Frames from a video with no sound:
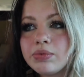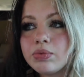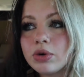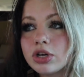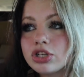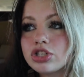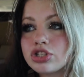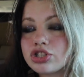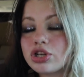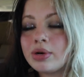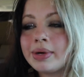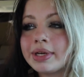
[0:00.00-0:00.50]
We're
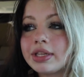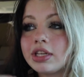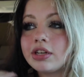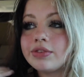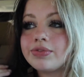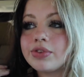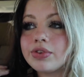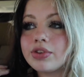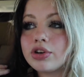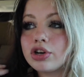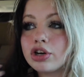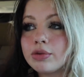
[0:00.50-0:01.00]
just going there
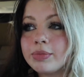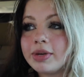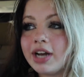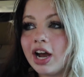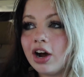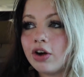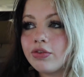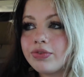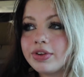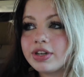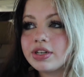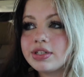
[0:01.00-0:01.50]
for the Urban
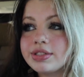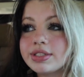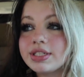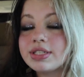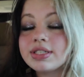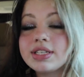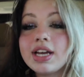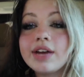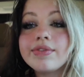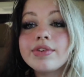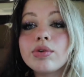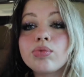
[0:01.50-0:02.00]
Outfitters because
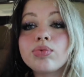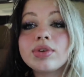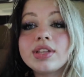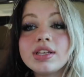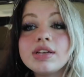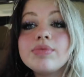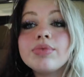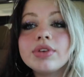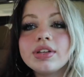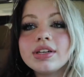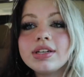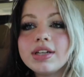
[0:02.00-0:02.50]
they have a
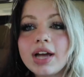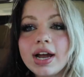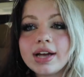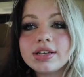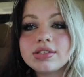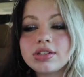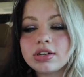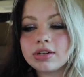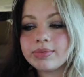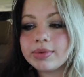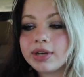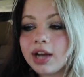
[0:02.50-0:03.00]
really, really
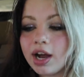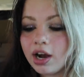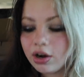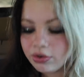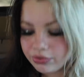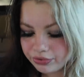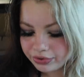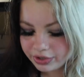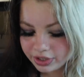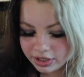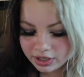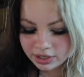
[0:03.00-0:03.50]
nice Urban
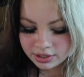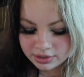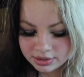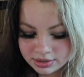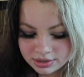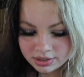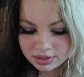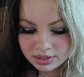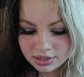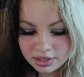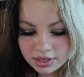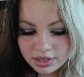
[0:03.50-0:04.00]

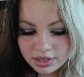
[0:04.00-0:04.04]
Outfitters.